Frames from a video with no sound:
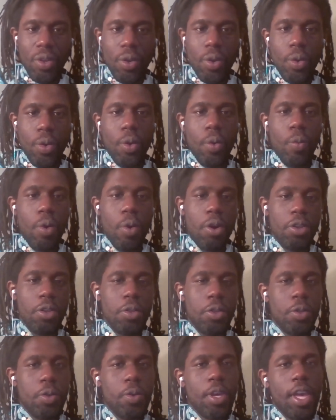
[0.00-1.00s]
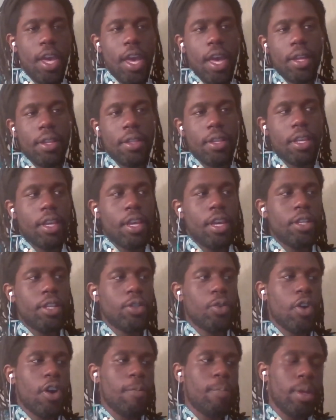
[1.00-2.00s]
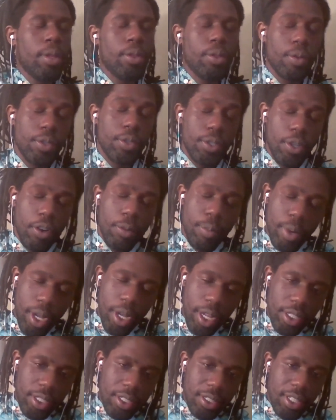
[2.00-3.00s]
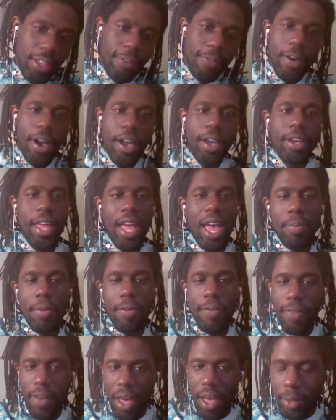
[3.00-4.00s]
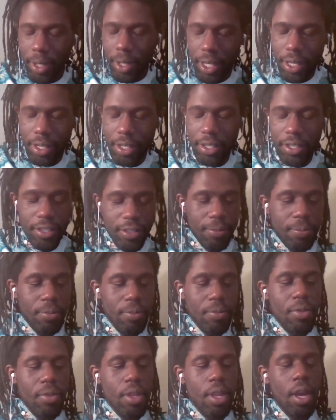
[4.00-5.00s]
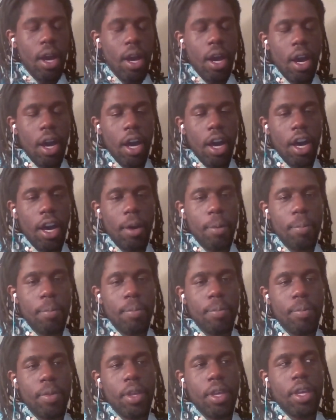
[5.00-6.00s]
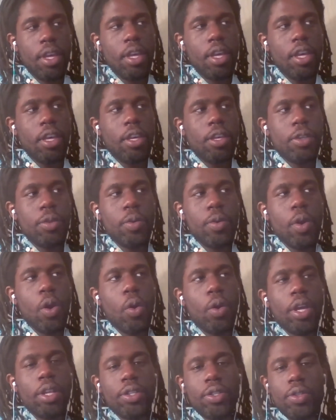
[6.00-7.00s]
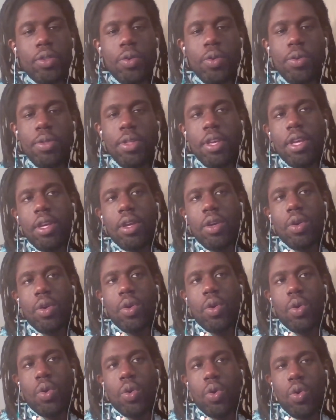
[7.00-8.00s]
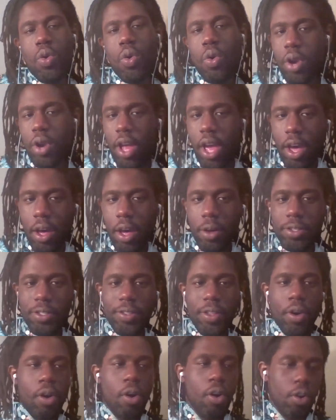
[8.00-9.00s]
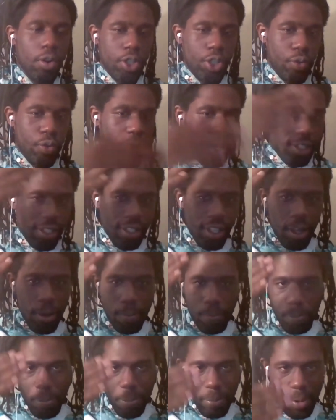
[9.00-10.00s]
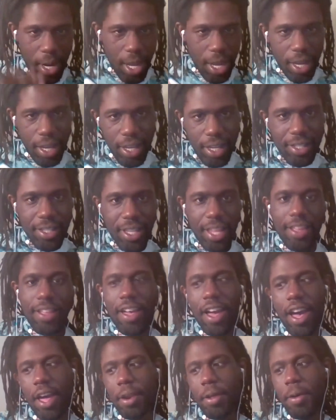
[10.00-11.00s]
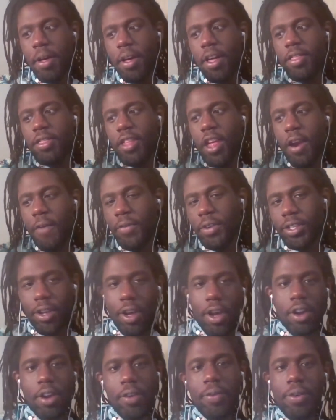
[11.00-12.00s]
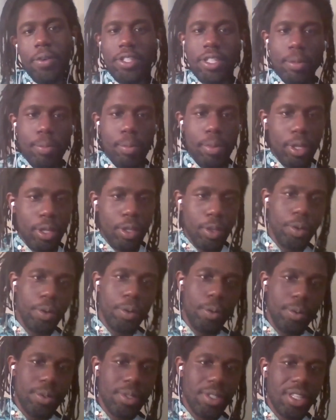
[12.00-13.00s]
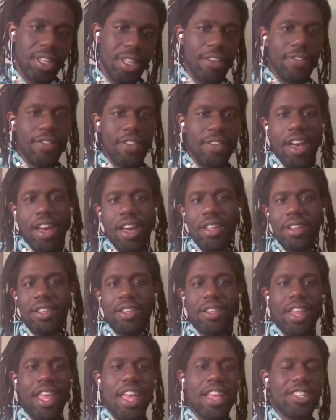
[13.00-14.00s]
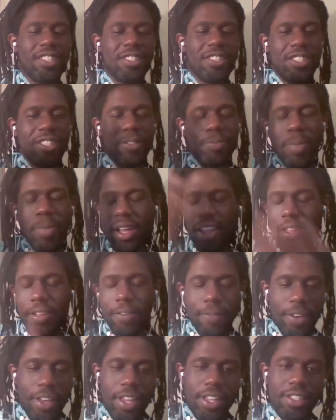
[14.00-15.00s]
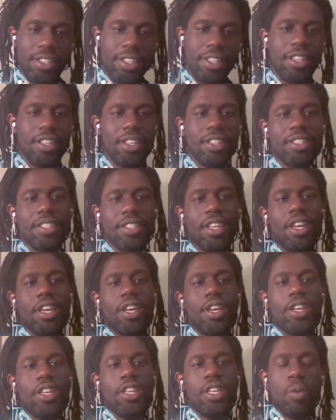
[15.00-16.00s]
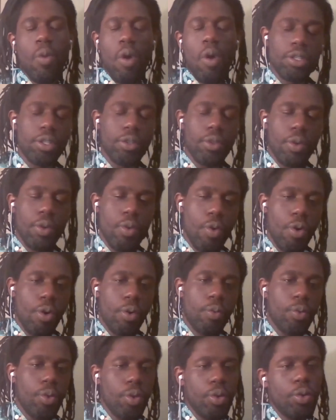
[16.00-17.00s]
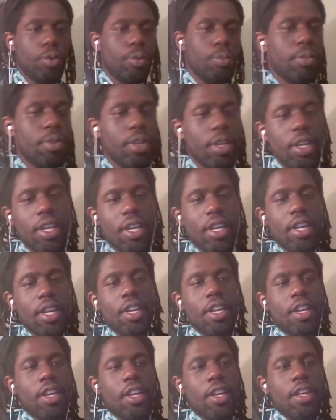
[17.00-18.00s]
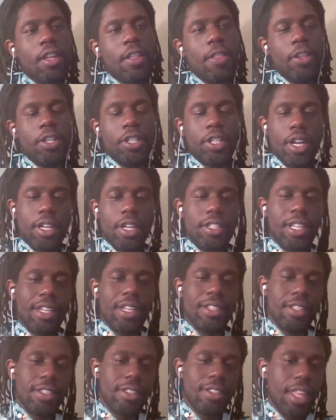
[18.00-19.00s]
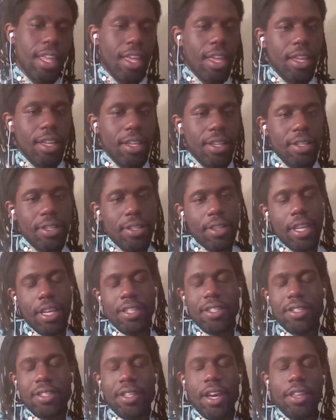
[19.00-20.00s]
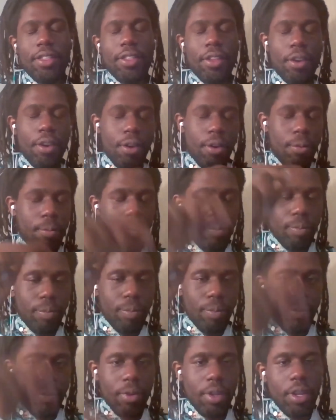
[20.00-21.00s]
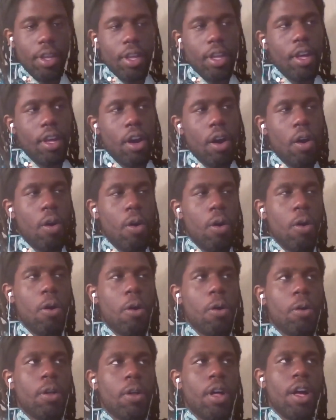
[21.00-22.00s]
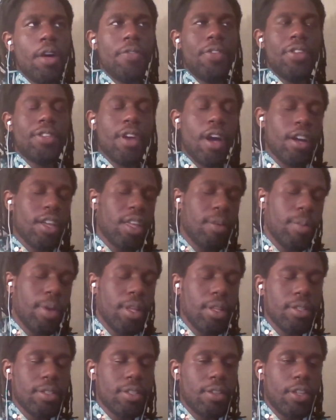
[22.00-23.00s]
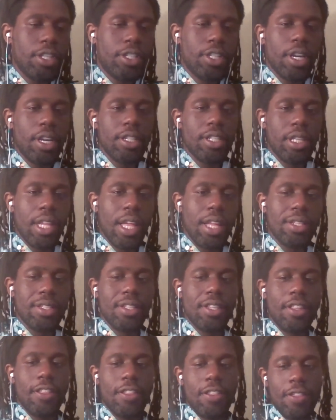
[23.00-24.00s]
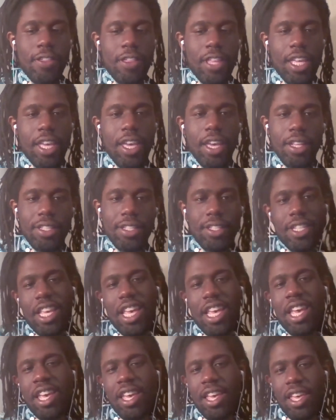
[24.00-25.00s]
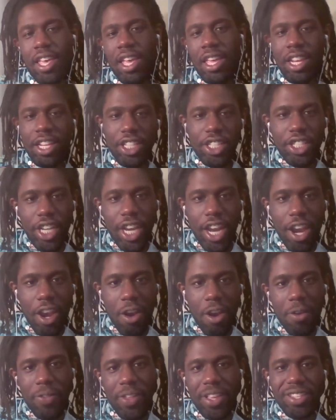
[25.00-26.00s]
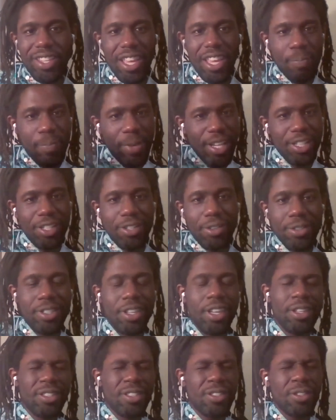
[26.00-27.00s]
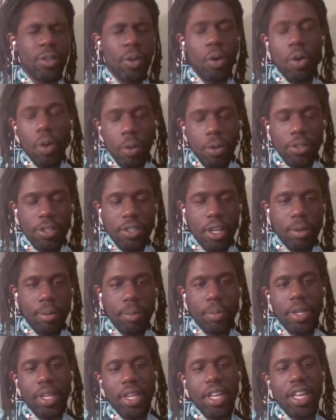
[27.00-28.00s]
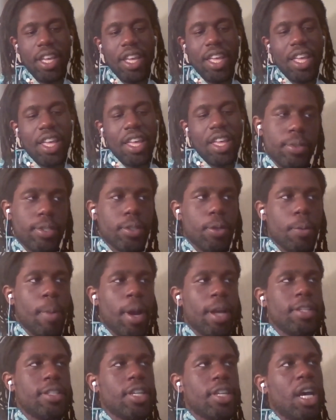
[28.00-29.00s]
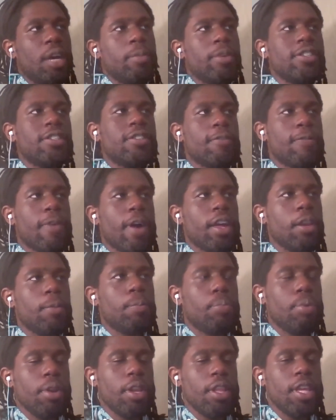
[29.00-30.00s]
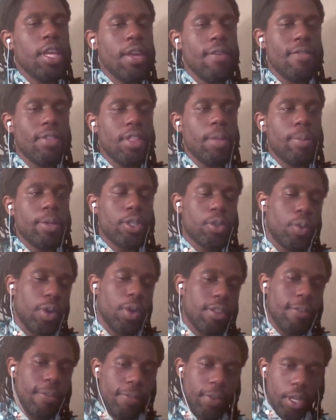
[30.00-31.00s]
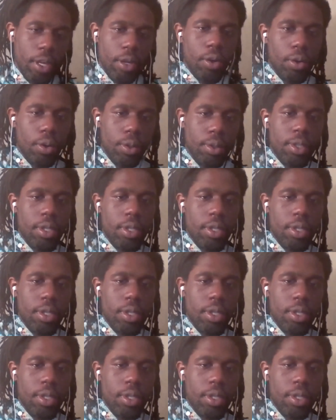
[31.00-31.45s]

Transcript: where you get the kids who have been through so much, they find happy families. You go into the courthouse, they're all dressed up nice. They got their photographers and balloons, and they've got smiling faces. You walk into the courtroom, the judge does his thing, they sign their all of the documents. The judge lets the kid sit in his chair. They take pictures. It's so wholesome. So my time is divided pretty evenly between the field,